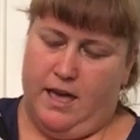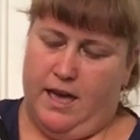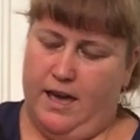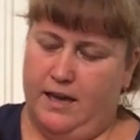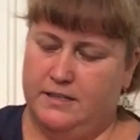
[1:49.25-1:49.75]

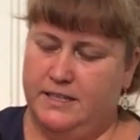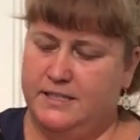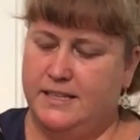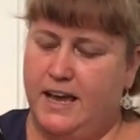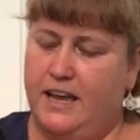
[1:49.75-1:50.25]
And
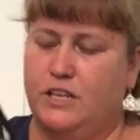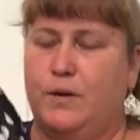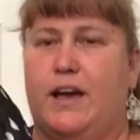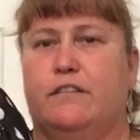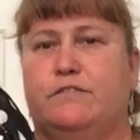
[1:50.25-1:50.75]
inside you
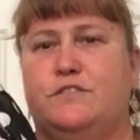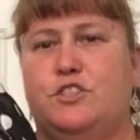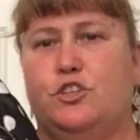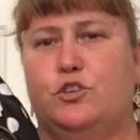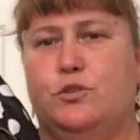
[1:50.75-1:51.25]
have
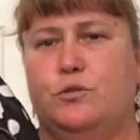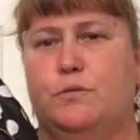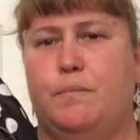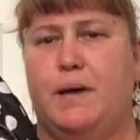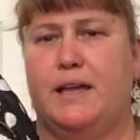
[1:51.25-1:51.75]
two
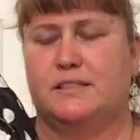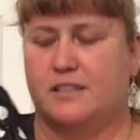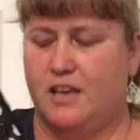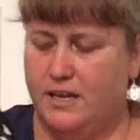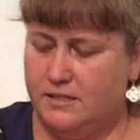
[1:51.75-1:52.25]
pen
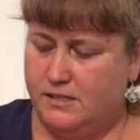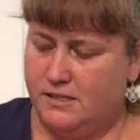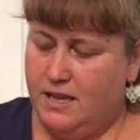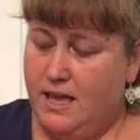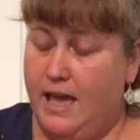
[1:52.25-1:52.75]
slots
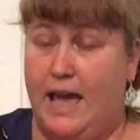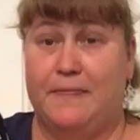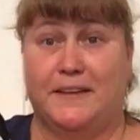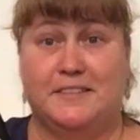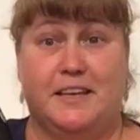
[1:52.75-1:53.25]
and
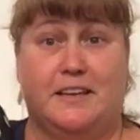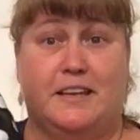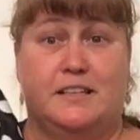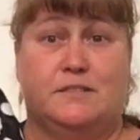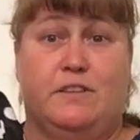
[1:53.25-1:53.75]
that's it.
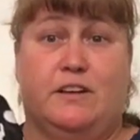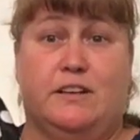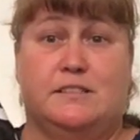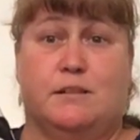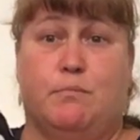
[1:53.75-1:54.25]
It's a very
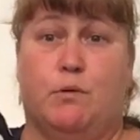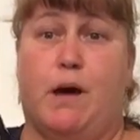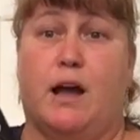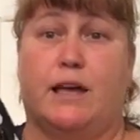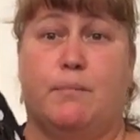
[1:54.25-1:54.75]
simple
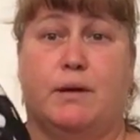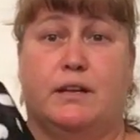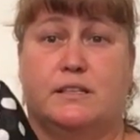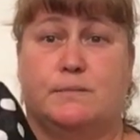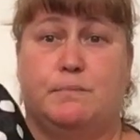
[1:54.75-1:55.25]
pocket, but it
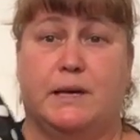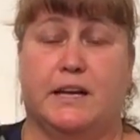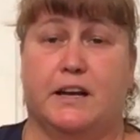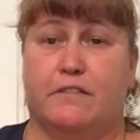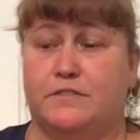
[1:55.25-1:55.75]
is big
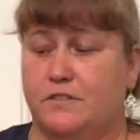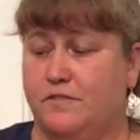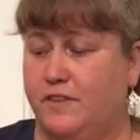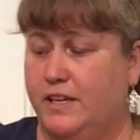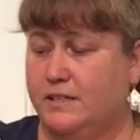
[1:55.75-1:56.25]
enough to
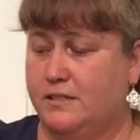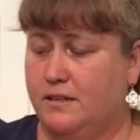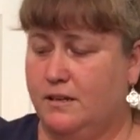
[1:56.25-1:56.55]
fit